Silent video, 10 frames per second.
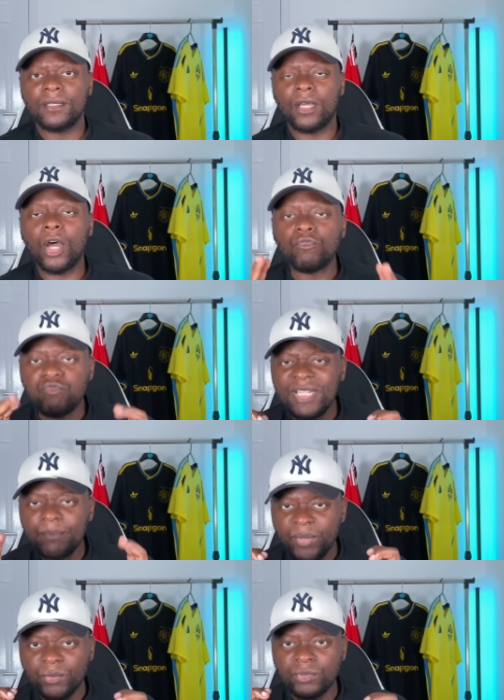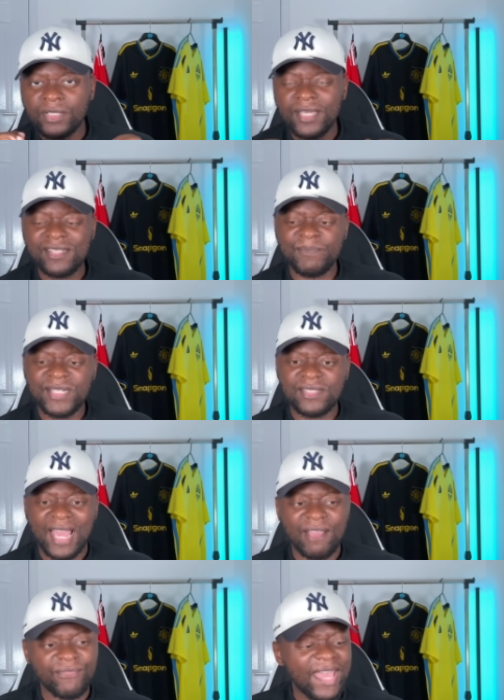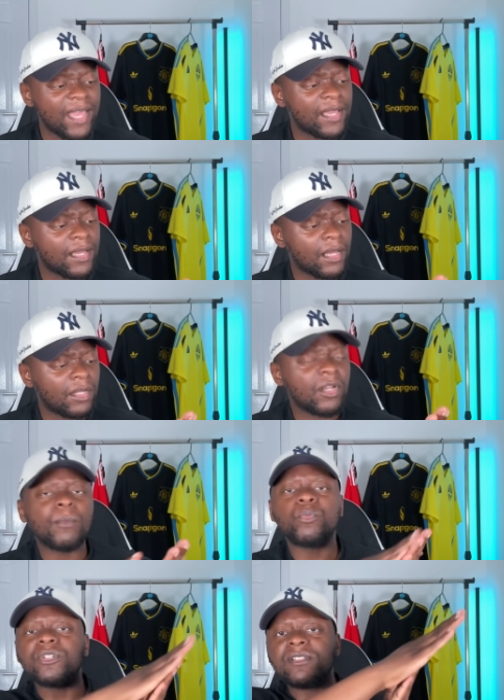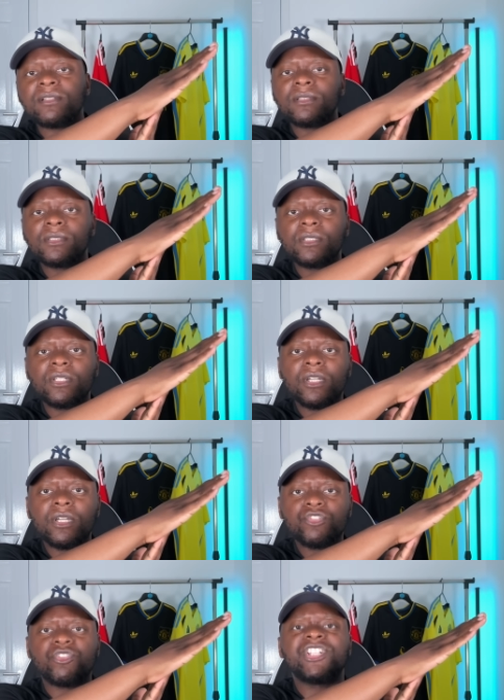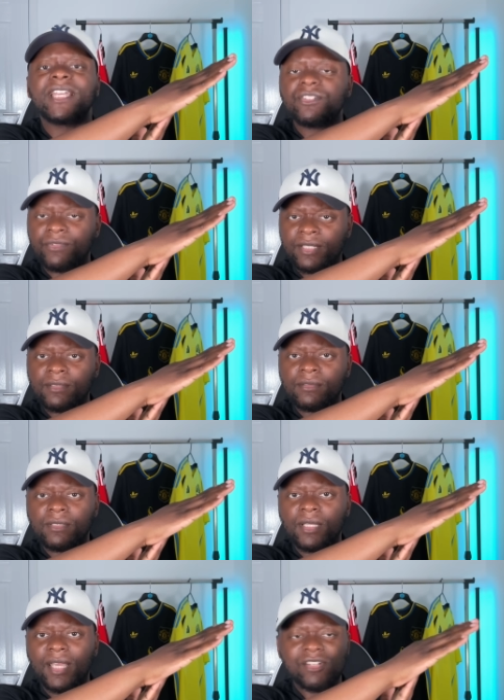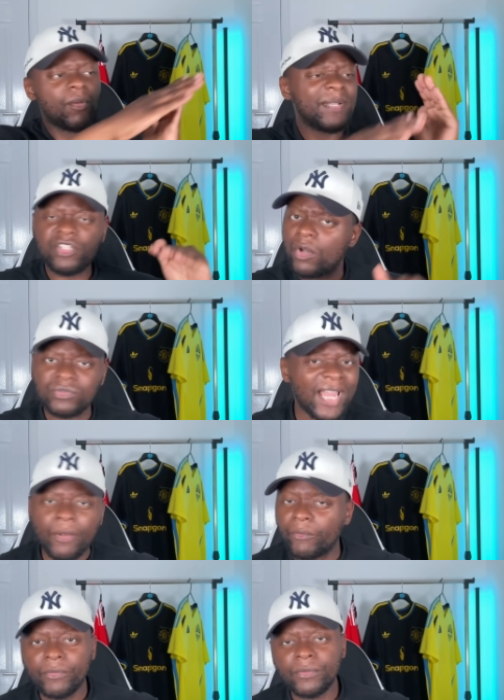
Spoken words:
a rebuild is meant to have an upwards trajectory. It's not meant to go down.